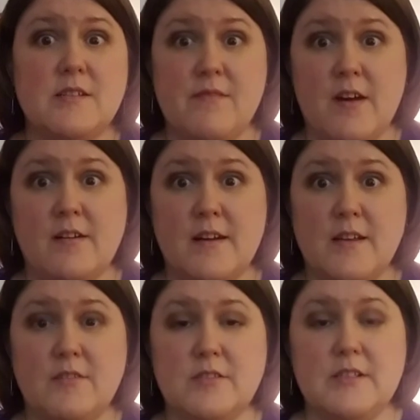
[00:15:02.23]
of yarn I
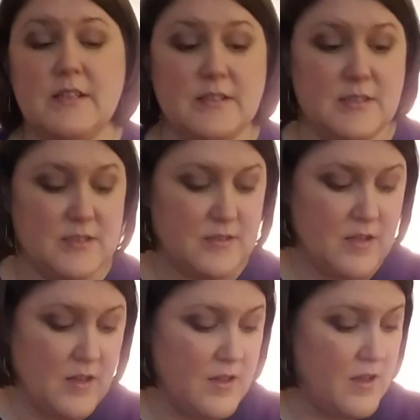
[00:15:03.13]
used. It's
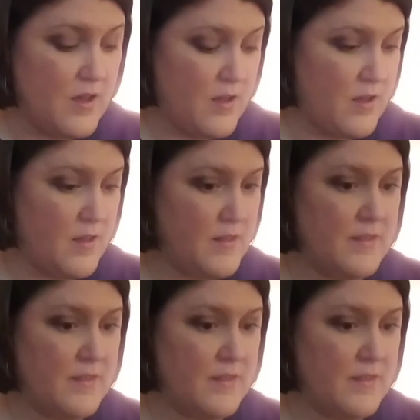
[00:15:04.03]
all